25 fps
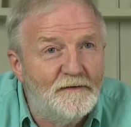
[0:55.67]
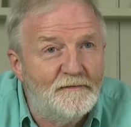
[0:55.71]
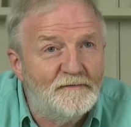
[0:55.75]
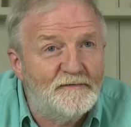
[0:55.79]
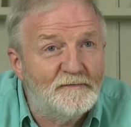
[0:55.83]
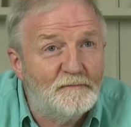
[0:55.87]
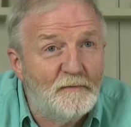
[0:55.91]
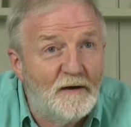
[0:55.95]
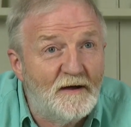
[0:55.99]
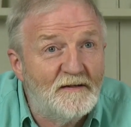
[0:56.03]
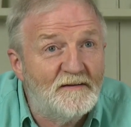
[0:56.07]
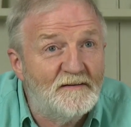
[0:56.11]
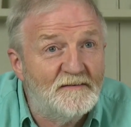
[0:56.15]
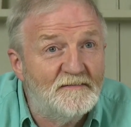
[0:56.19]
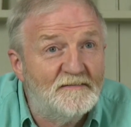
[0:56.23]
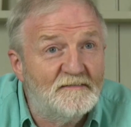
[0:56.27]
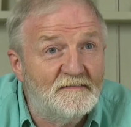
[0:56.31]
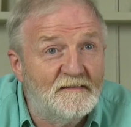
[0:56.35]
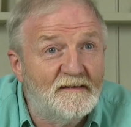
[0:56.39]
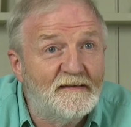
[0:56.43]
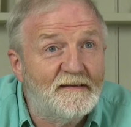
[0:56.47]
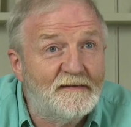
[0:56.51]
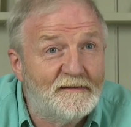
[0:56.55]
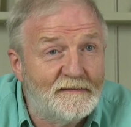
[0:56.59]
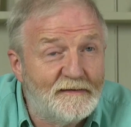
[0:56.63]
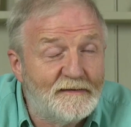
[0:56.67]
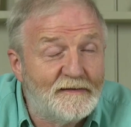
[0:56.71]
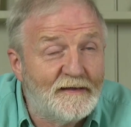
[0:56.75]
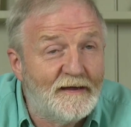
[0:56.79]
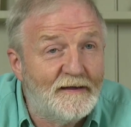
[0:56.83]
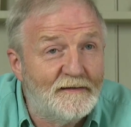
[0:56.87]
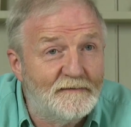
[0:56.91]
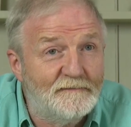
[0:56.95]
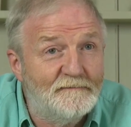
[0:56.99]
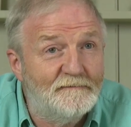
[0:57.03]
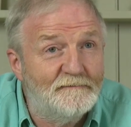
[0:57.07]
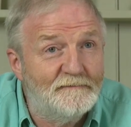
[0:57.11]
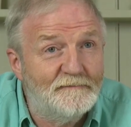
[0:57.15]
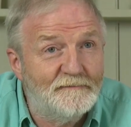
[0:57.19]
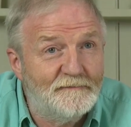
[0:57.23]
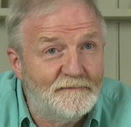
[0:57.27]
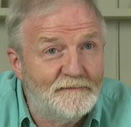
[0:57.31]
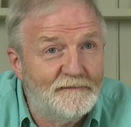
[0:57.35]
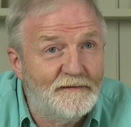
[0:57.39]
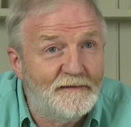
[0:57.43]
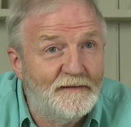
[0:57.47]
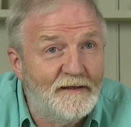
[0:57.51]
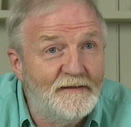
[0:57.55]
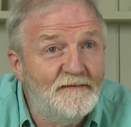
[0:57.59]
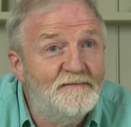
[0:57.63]
spiders
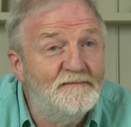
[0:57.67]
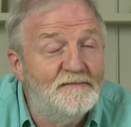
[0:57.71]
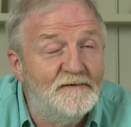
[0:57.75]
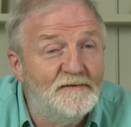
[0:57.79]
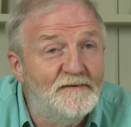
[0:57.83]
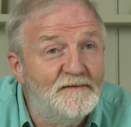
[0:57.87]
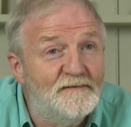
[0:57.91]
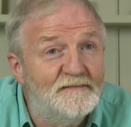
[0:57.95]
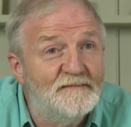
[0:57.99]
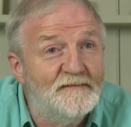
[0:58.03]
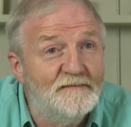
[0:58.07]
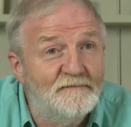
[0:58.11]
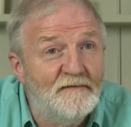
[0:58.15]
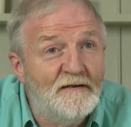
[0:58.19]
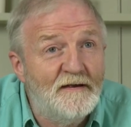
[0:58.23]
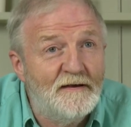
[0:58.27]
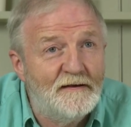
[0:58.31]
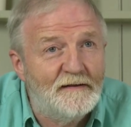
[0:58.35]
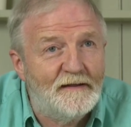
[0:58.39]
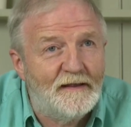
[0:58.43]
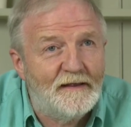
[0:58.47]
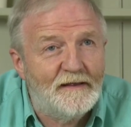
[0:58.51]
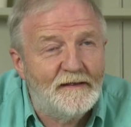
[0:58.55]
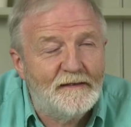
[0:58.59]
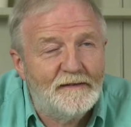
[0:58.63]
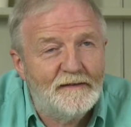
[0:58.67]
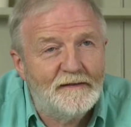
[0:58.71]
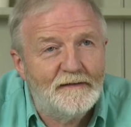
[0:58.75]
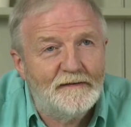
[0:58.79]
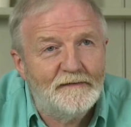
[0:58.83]
can injure you severely.